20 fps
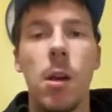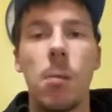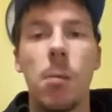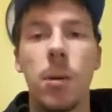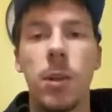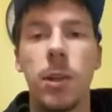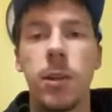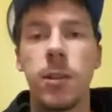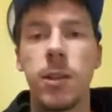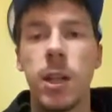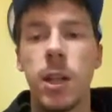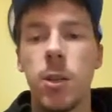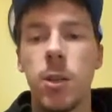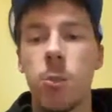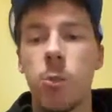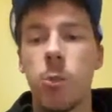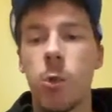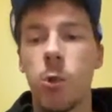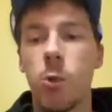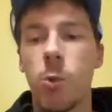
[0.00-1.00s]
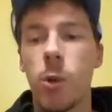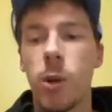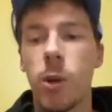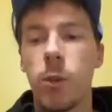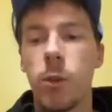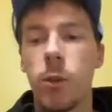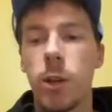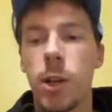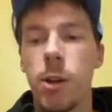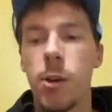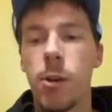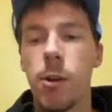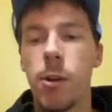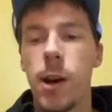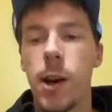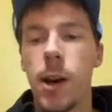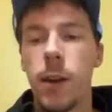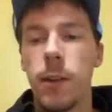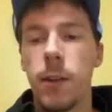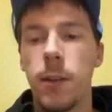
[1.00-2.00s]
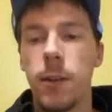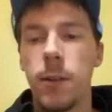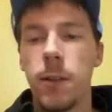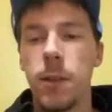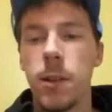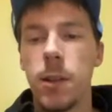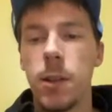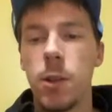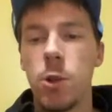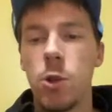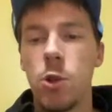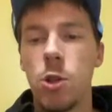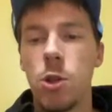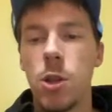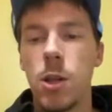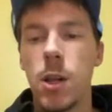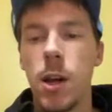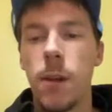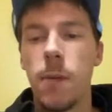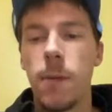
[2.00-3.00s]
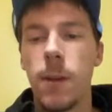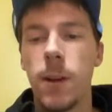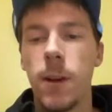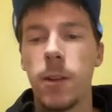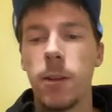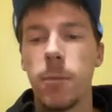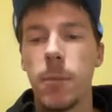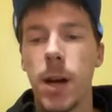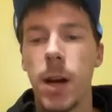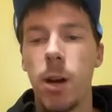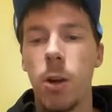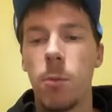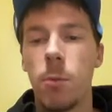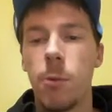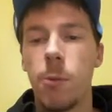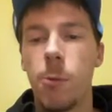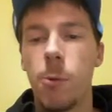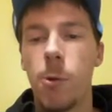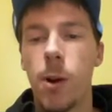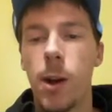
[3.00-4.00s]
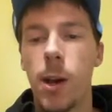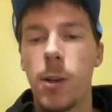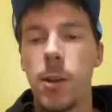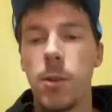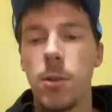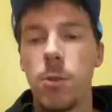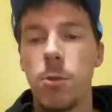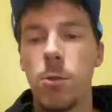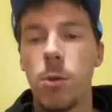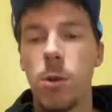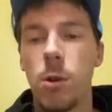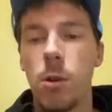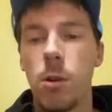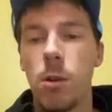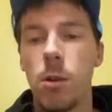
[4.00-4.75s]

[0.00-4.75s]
But let's take a real quick look here at the GFS model before I do